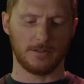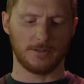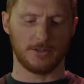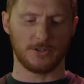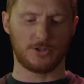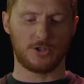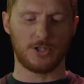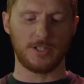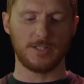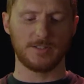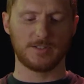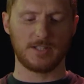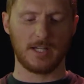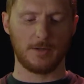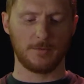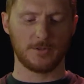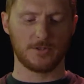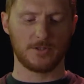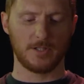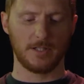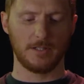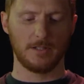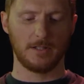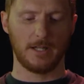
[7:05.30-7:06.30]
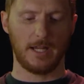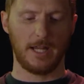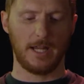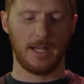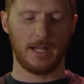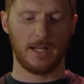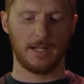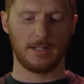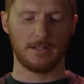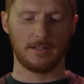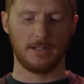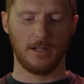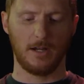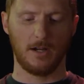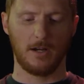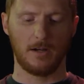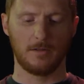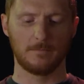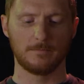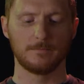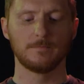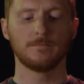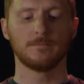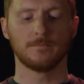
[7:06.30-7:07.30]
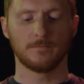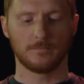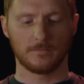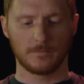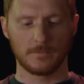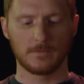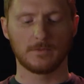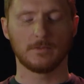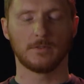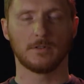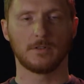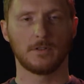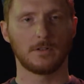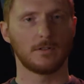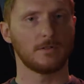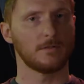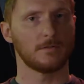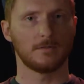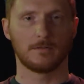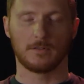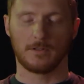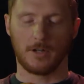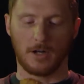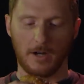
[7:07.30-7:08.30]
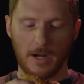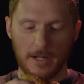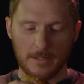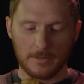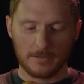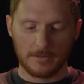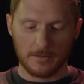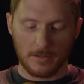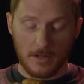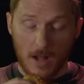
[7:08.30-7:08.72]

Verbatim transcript: The cheese sandwich did, and um, all right.